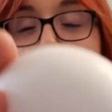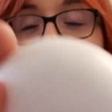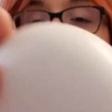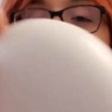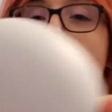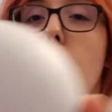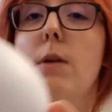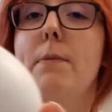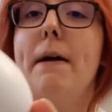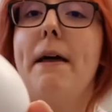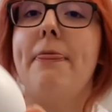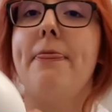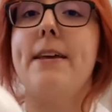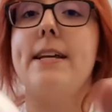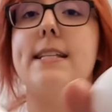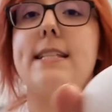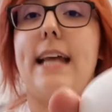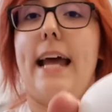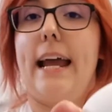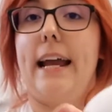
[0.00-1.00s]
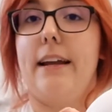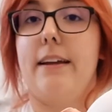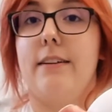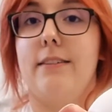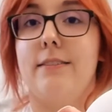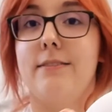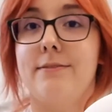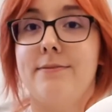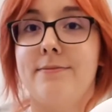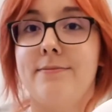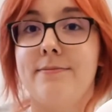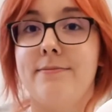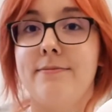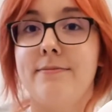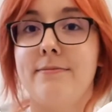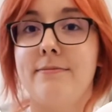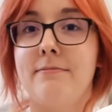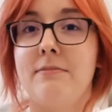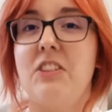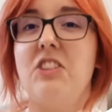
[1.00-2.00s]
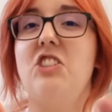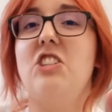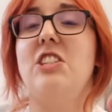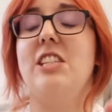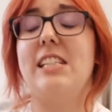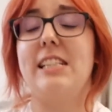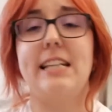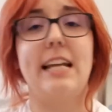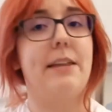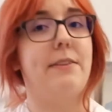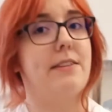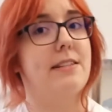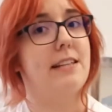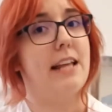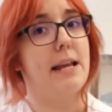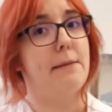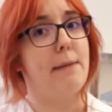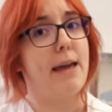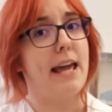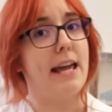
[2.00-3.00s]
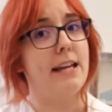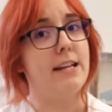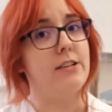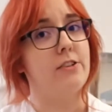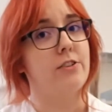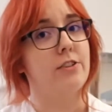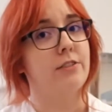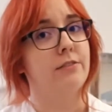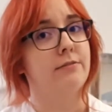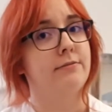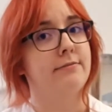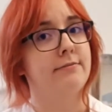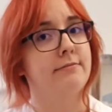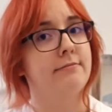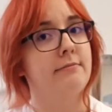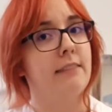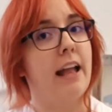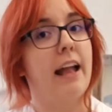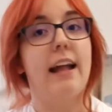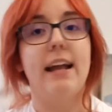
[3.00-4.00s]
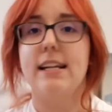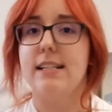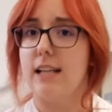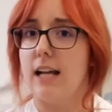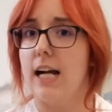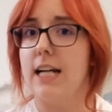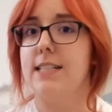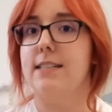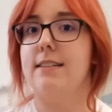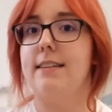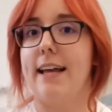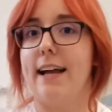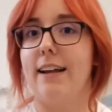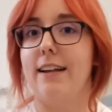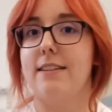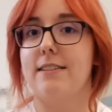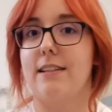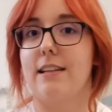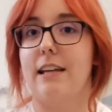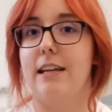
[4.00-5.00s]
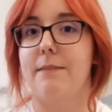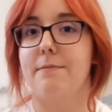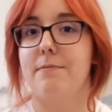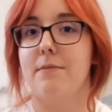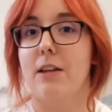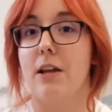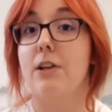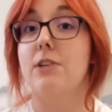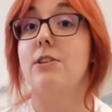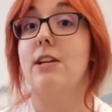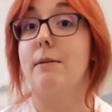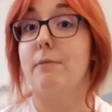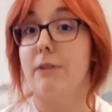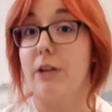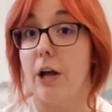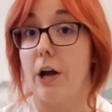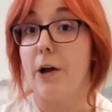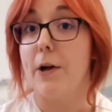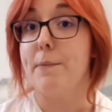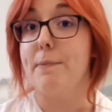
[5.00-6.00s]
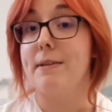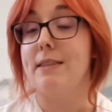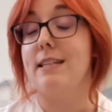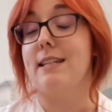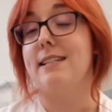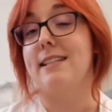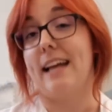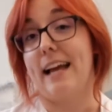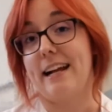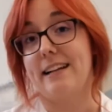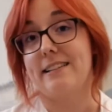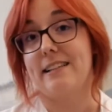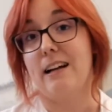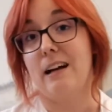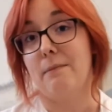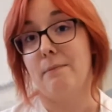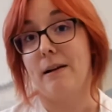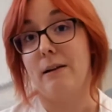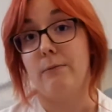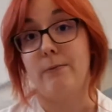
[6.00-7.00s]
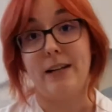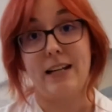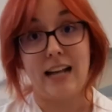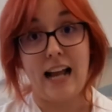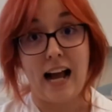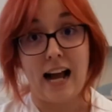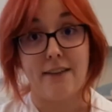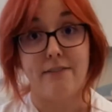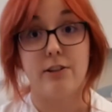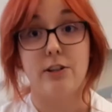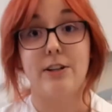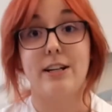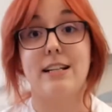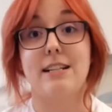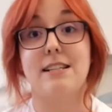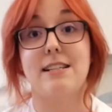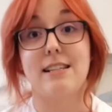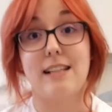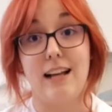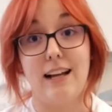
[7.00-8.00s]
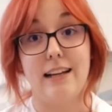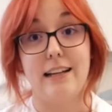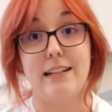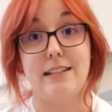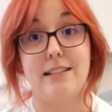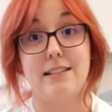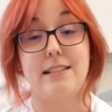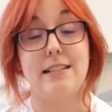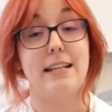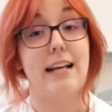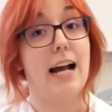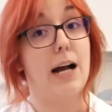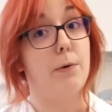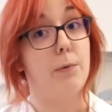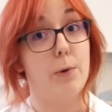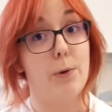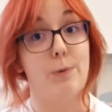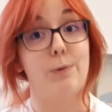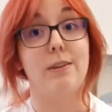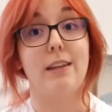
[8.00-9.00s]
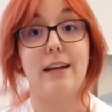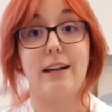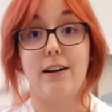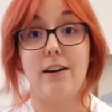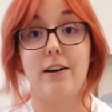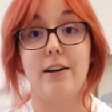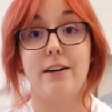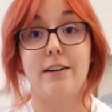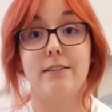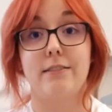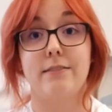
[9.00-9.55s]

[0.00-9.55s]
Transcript: What about this egg? Do you think they're the same age? It's hard to tell, isn't it? So I'm going to open these eggs up and we can have a look inside to see how old they are.